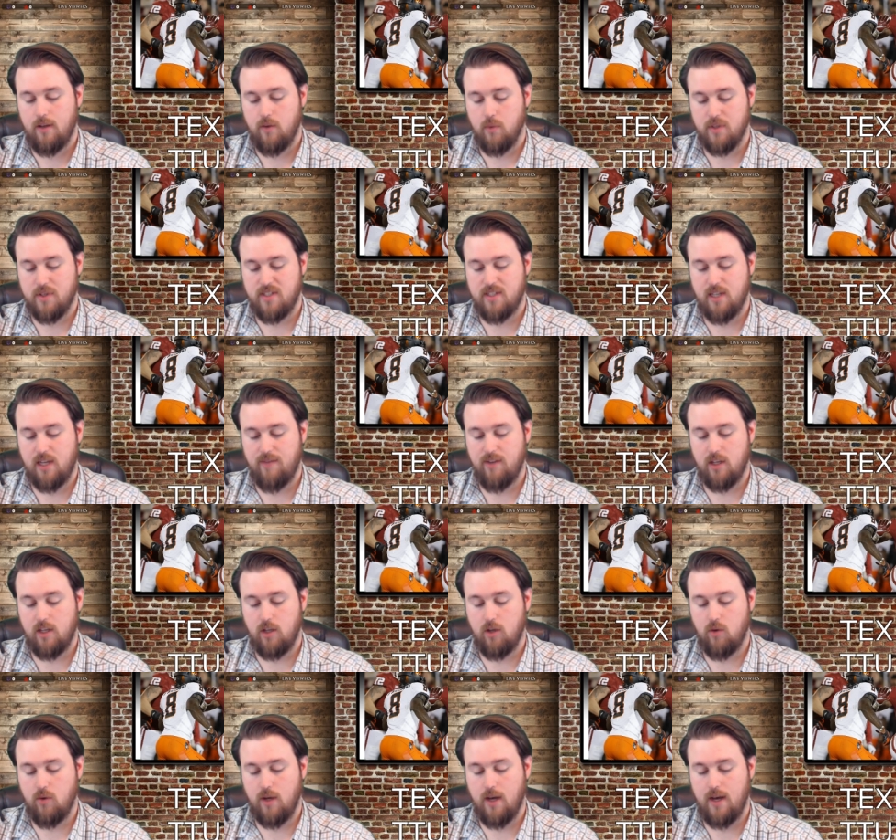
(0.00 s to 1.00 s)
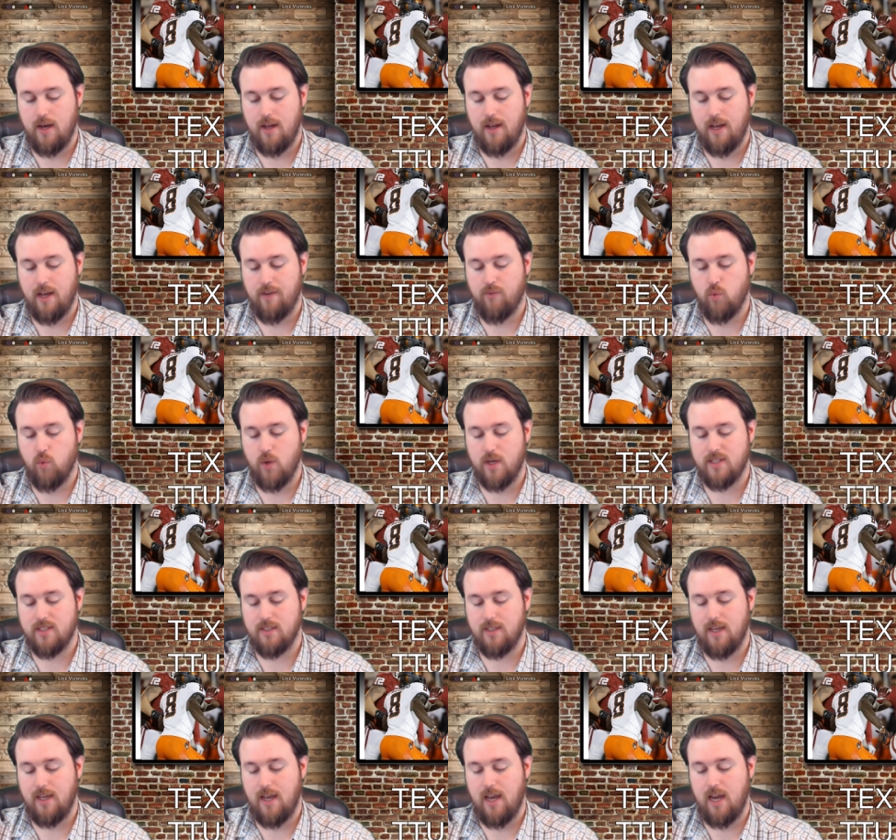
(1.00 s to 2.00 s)
Receiving, you got out of
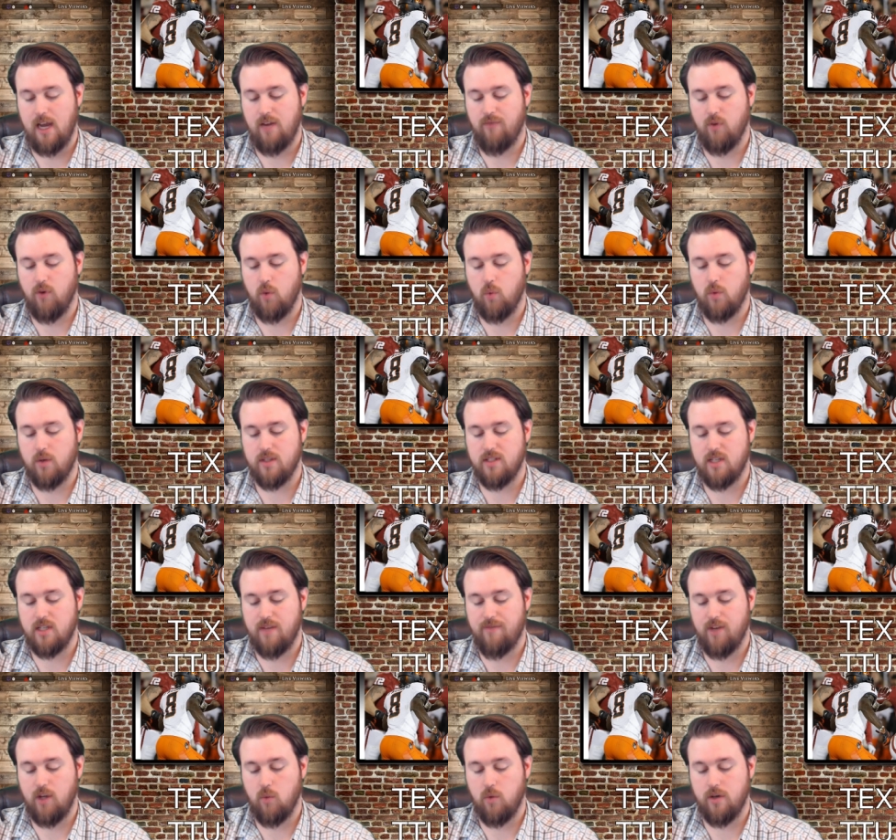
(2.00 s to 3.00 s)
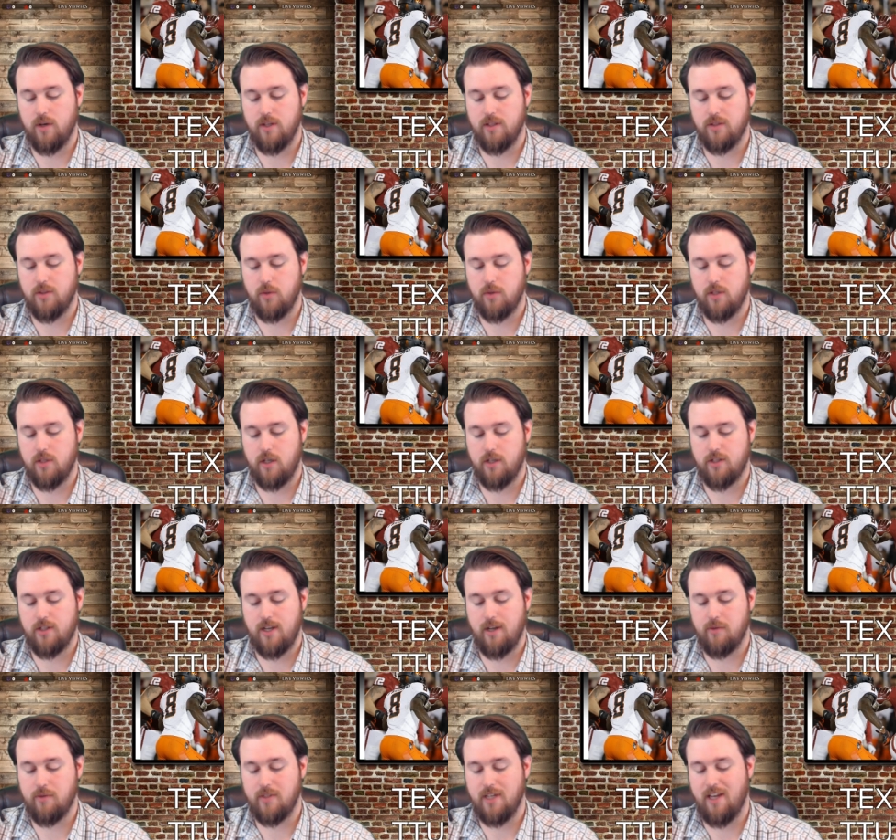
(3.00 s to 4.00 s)
Wesley 8 for 171 and two
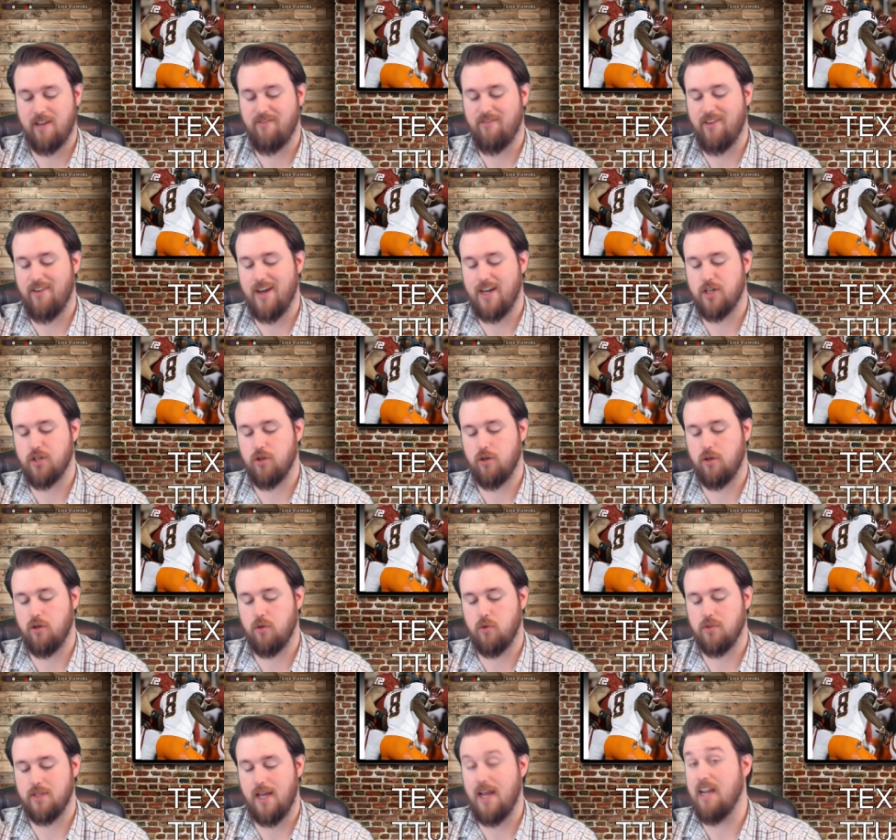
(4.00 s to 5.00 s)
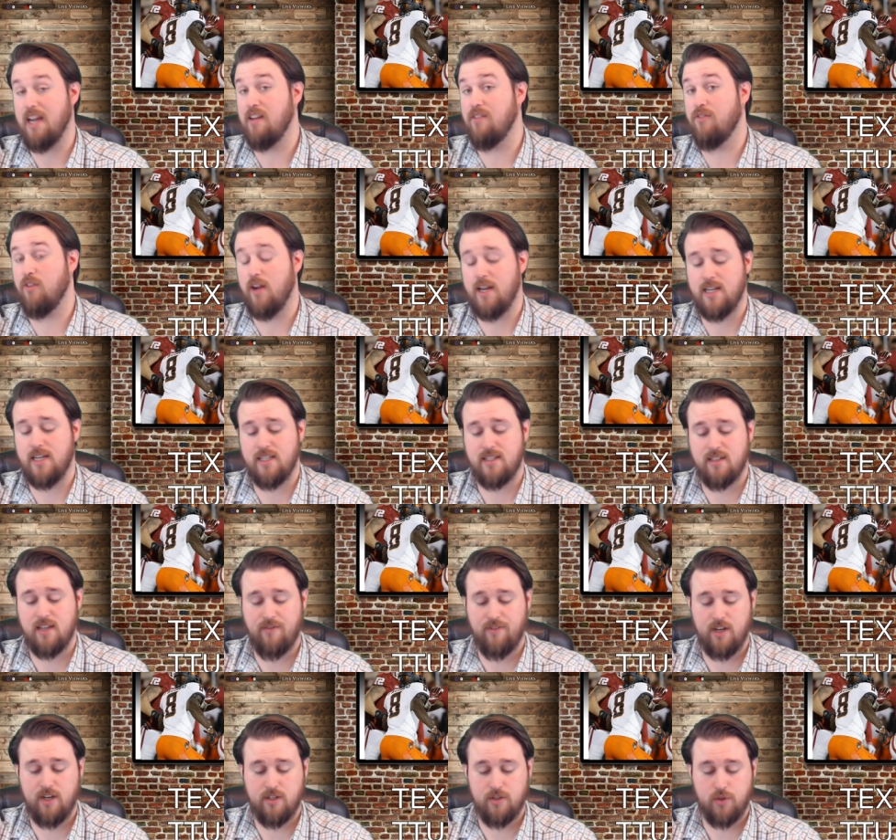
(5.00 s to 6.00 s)
touchdowns, and Vasher goes 8 for
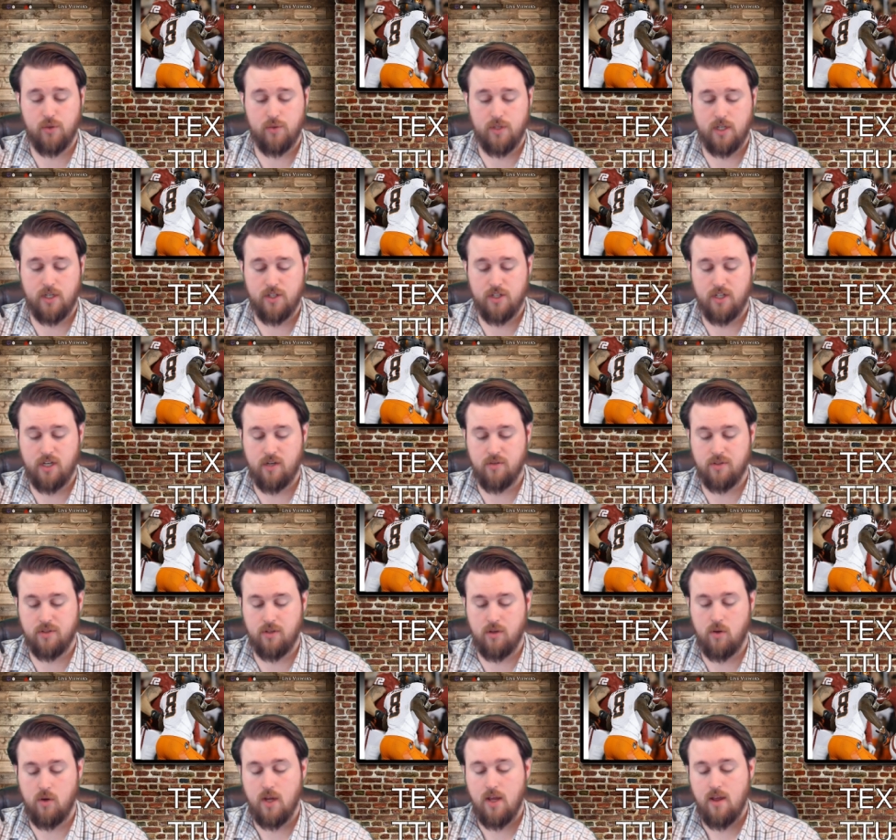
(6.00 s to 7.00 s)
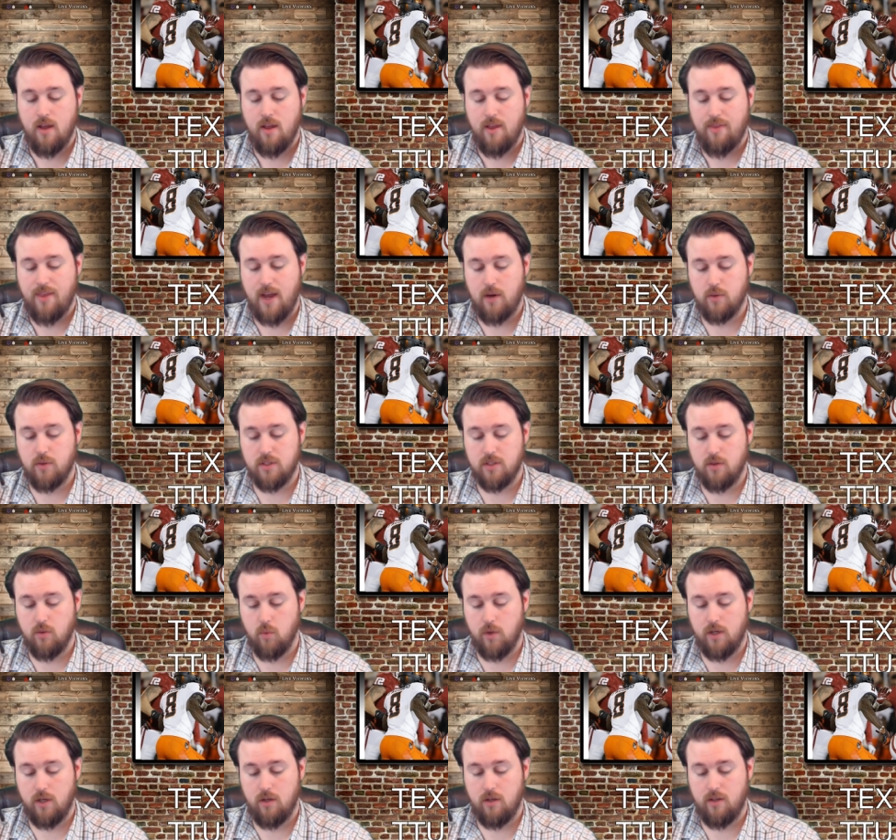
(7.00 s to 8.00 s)
87 and two touchdowns. So that was the
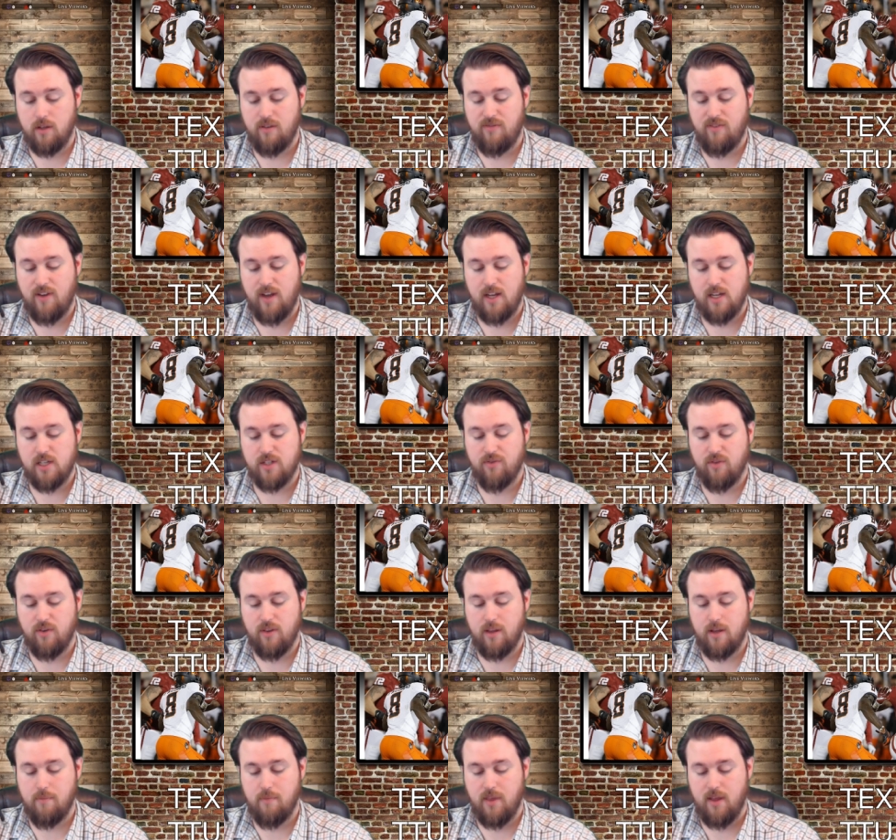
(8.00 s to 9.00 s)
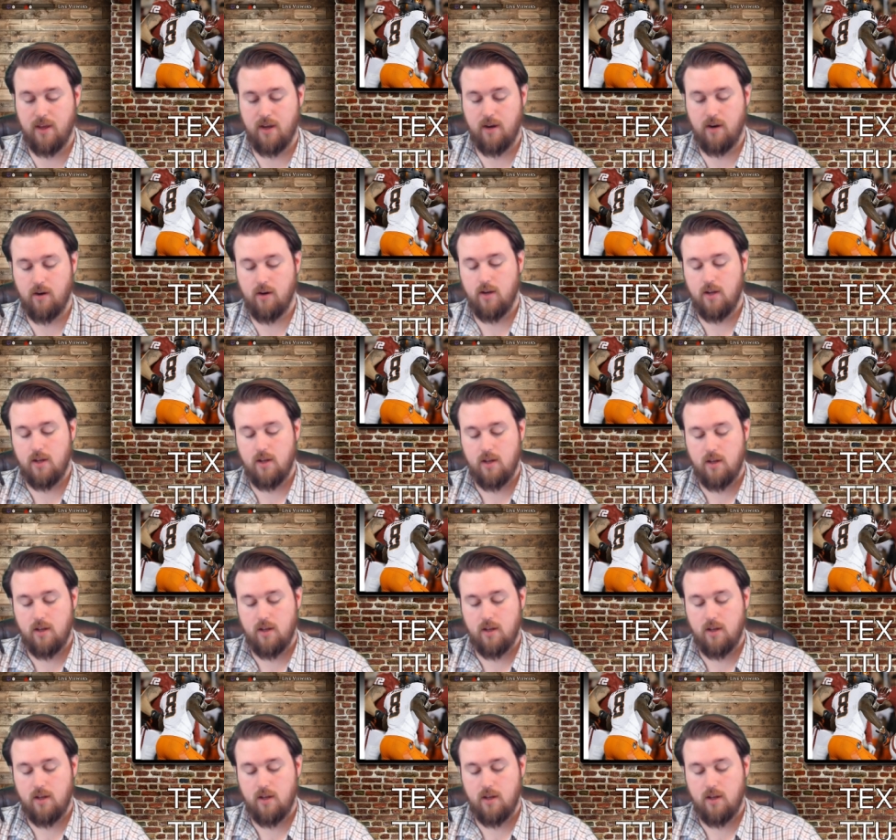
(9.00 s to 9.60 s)
real advantage for them there.